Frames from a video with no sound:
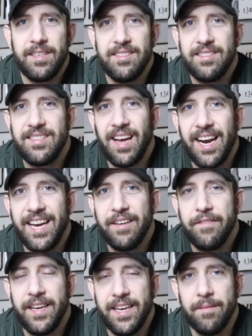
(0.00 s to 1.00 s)
inside
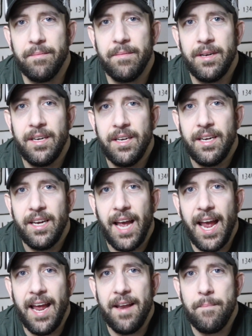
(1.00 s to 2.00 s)
of him
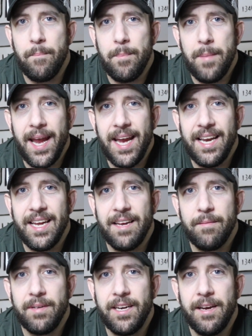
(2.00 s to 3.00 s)
and made
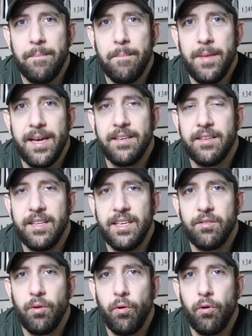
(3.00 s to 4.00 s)
him commit
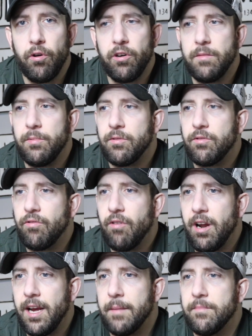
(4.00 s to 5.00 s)
these horrible
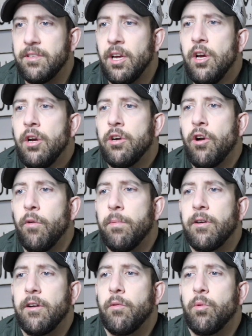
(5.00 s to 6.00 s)
crimes?
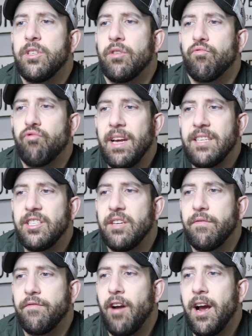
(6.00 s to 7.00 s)
Kohberger was
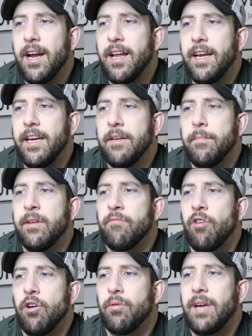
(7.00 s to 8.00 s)
arrested Friday in
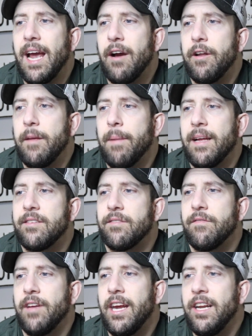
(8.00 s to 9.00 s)
Monroe County,
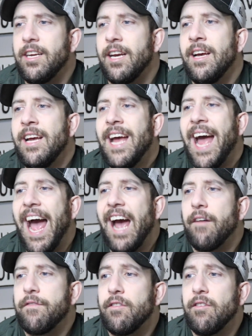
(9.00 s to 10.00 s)
Pennsylvania,
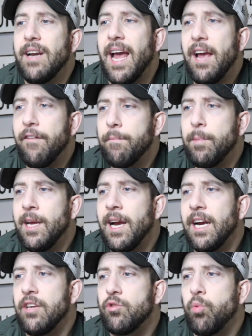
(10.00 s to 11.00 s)
after an
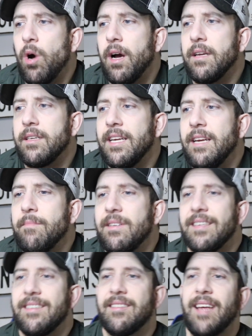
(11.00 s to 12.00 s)
FBI SWAT team
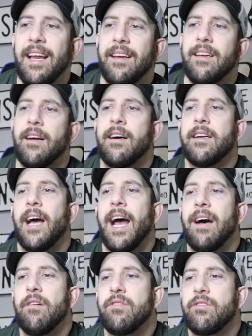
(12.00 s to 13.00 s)
descended on a
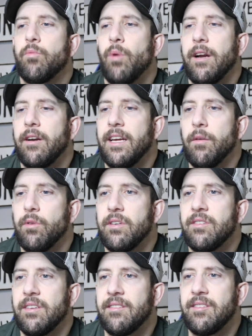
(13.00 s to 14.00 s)
house where he
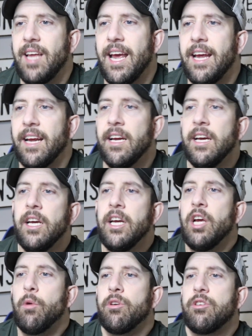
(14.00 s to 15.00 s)
was staying.
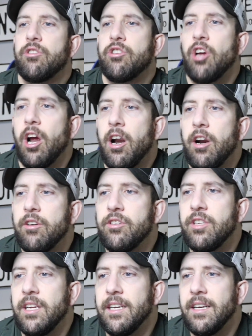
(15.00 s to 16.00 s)
He was
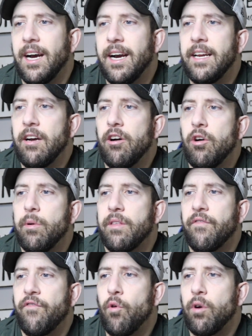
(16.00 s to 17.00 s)
charged in Idaho with
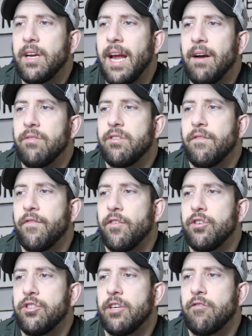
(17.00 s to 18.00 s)
four counts of
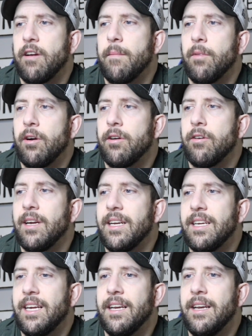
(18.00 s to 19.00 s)
first degree murder
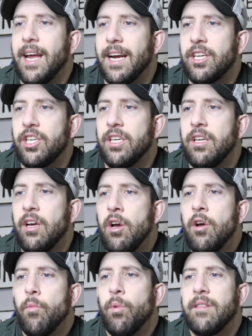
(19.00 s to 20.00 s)
in connection
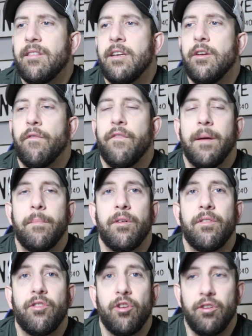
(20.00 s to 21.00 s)
with the November
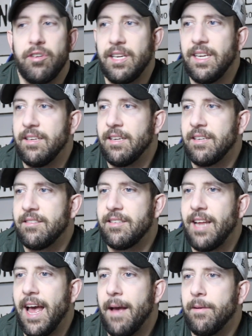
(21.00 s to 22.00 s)
13
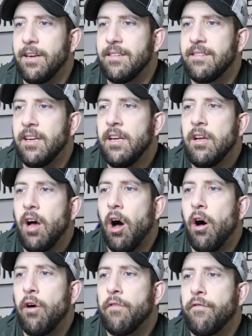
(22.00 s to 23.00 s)
stabbings.
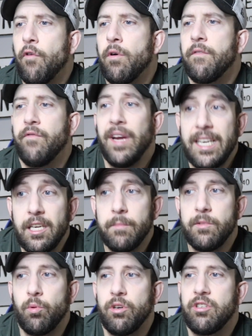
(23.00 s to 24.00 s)
All four
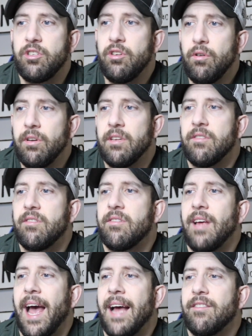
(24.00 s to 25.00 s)
victims were
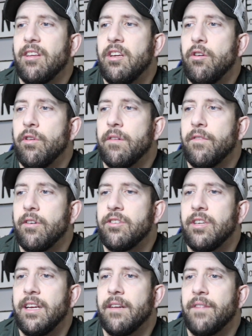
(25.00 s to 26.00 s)
students at the
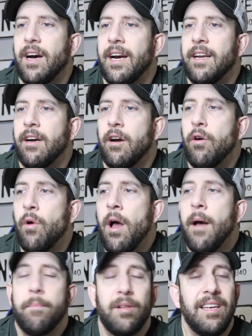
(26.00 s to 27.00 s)
University of Idaho.
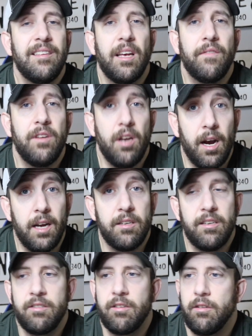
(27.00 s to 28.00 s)
Police have not
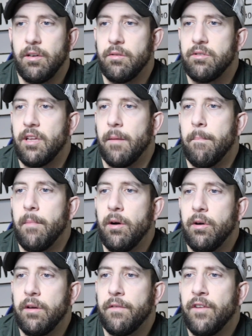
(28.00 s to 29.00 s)
disclosed a
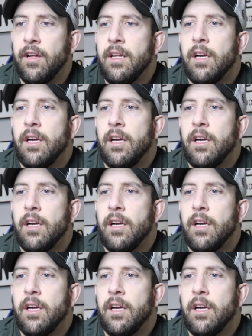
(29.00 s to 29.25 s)
motive.